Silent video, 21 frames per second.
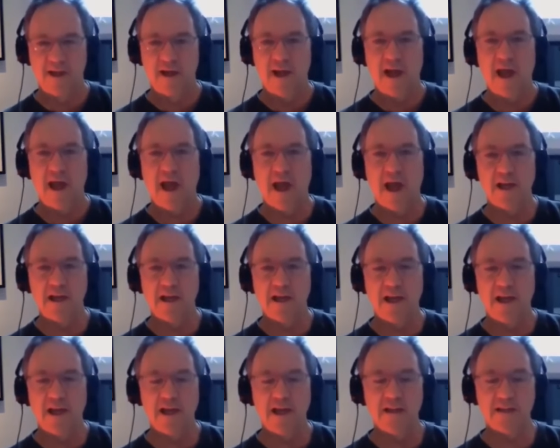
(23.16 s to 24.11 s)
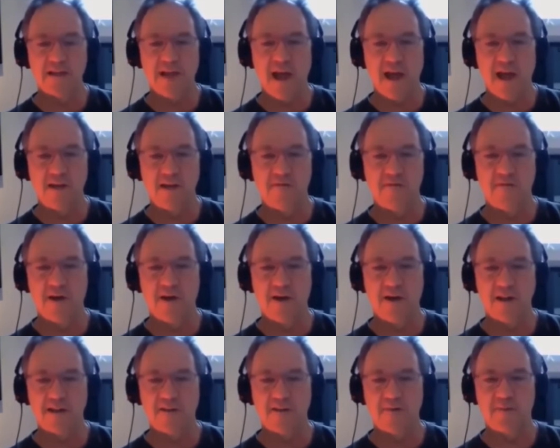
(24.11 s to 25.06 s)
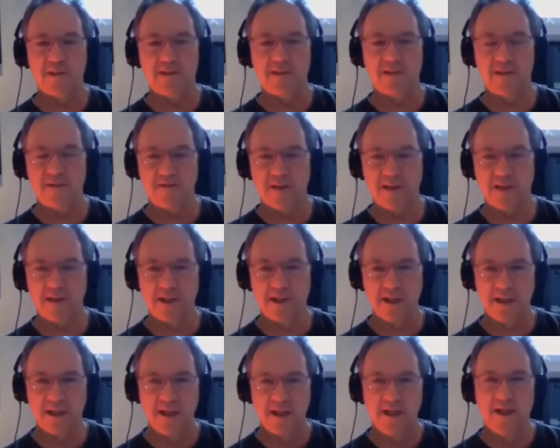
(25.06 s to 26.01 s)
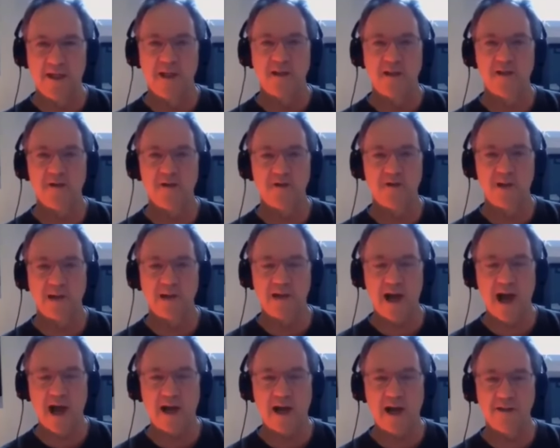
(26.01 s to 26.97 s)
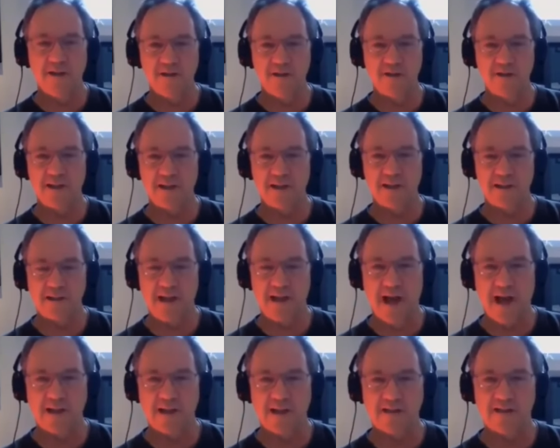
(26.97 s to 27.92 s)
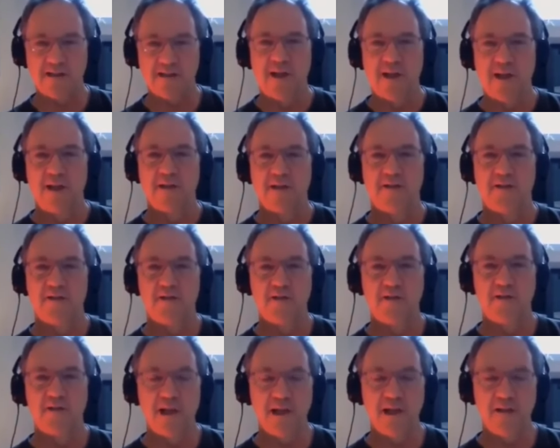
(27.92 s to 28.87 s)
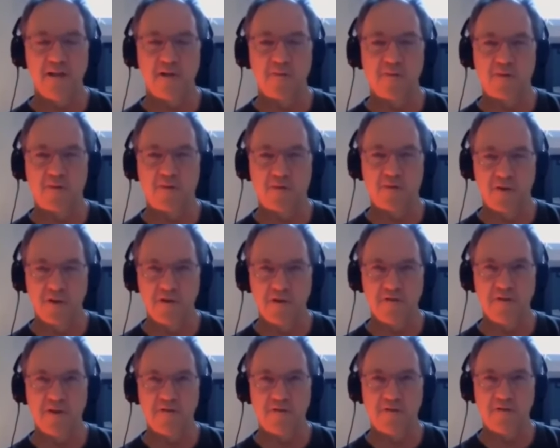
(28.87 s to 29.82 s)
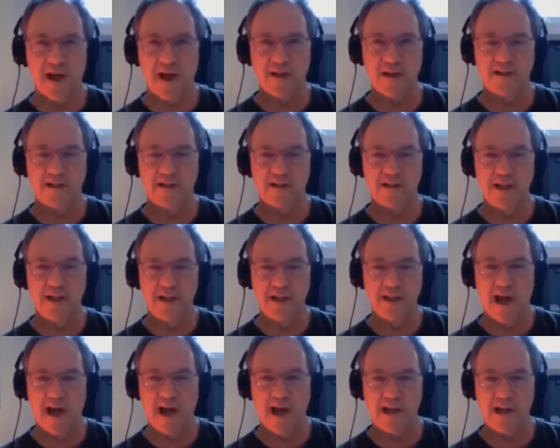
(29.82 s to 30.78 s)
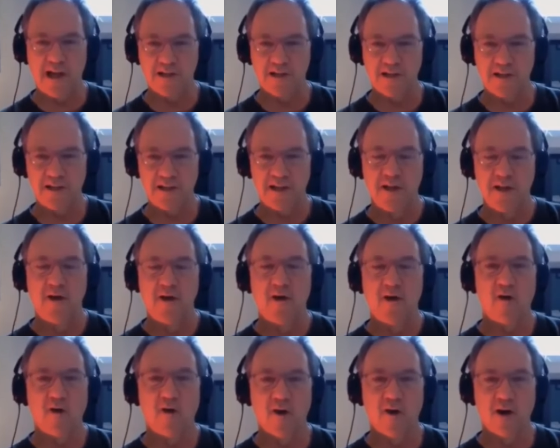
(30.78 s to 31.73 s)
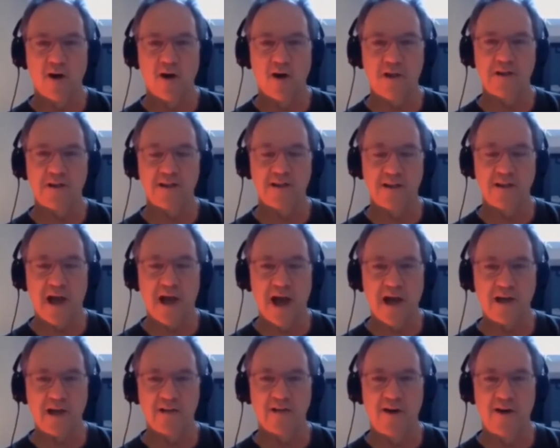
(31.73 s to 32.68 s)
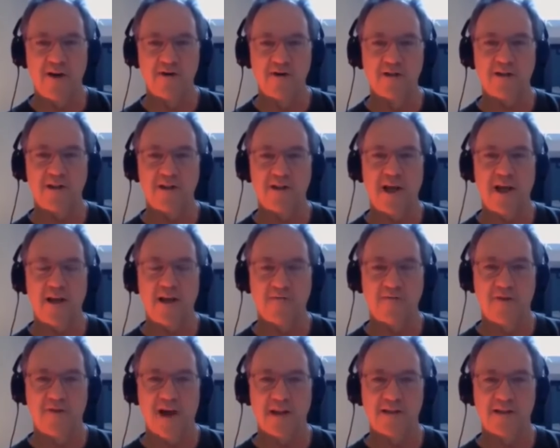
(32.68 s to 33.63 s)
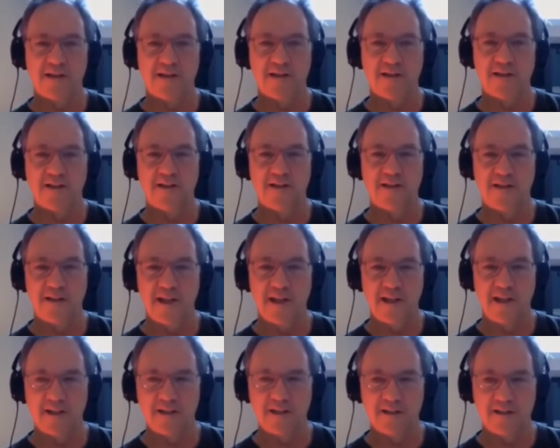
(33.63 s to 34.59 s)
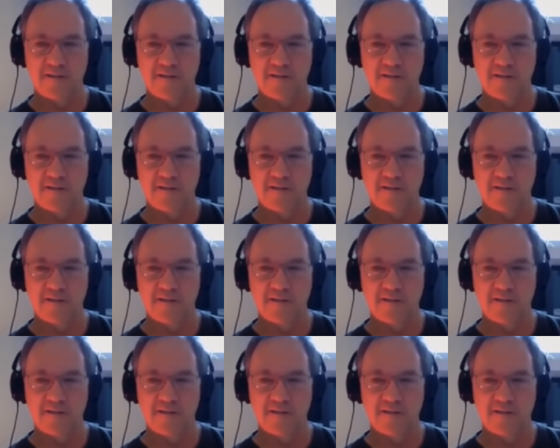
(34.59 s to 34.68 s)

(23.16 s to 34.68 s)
And he said very specifically, you cannot use this test to either prove infectious etiology or to diagnose an infectious disease,